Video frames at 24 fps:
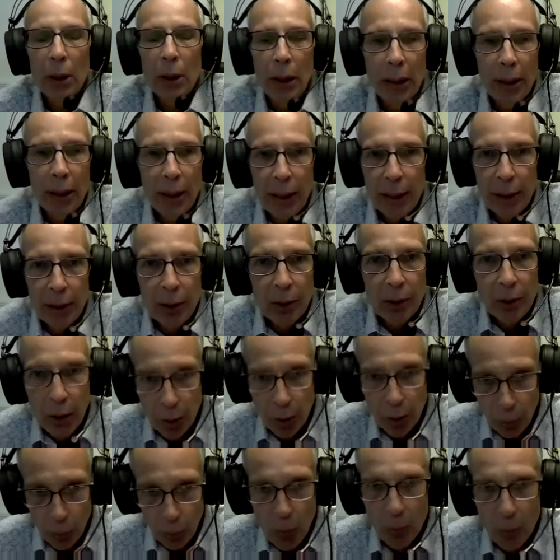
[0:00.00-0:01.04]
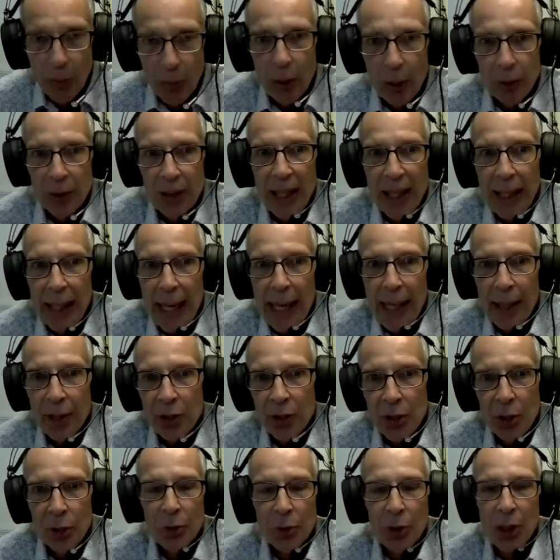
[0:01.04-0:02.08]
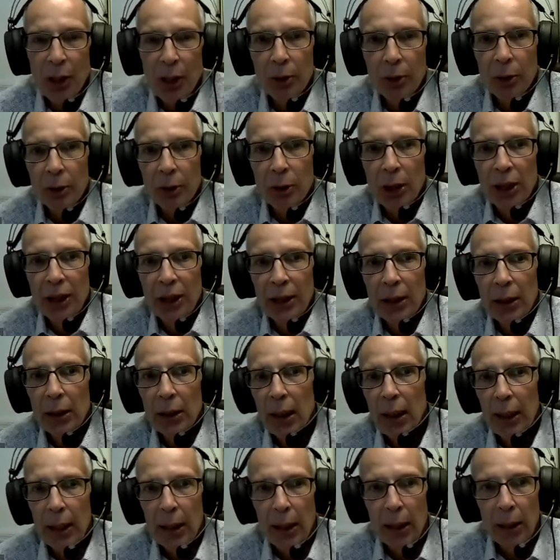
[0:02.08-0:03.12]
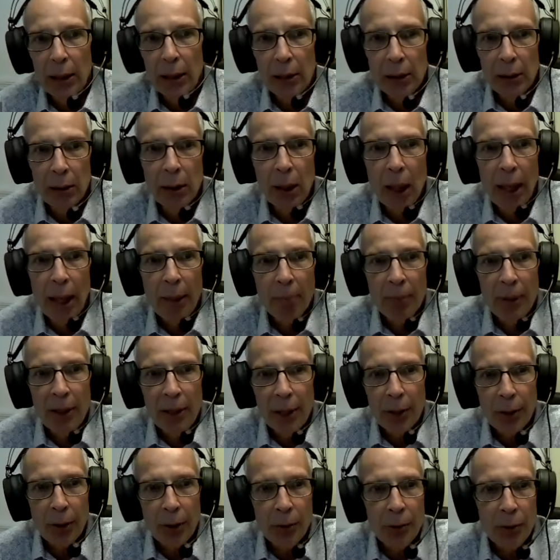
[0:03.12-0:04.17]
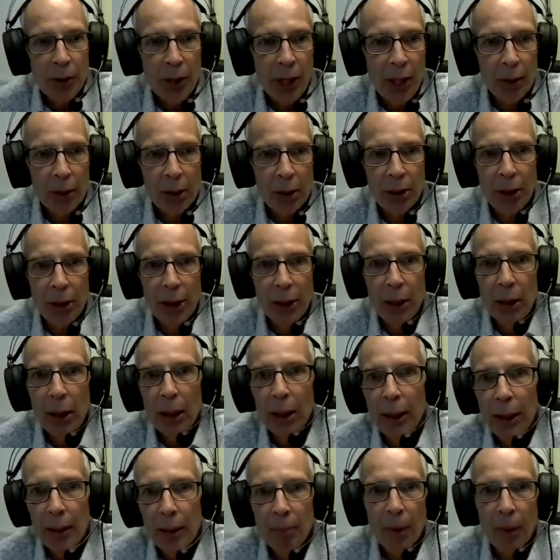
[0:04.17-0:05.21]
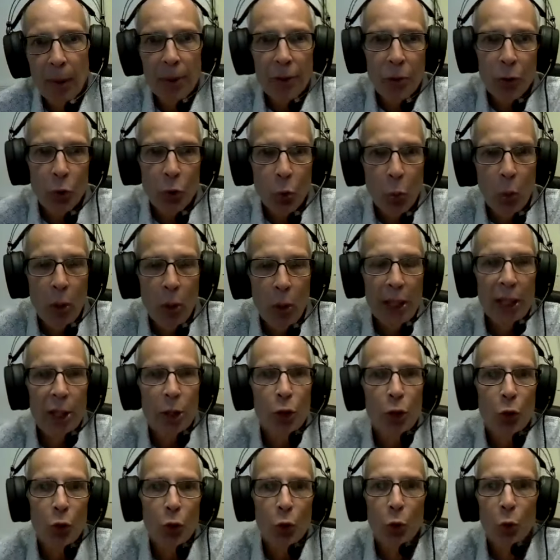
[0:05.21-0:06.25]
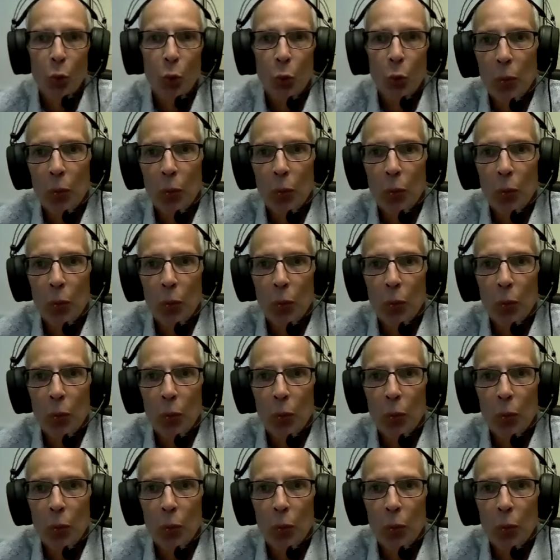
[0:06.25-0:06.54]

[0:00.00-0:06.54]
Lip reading: and then, what we looked at, axial skeleton and appendicular skeleton, and then muscles 1 and 2.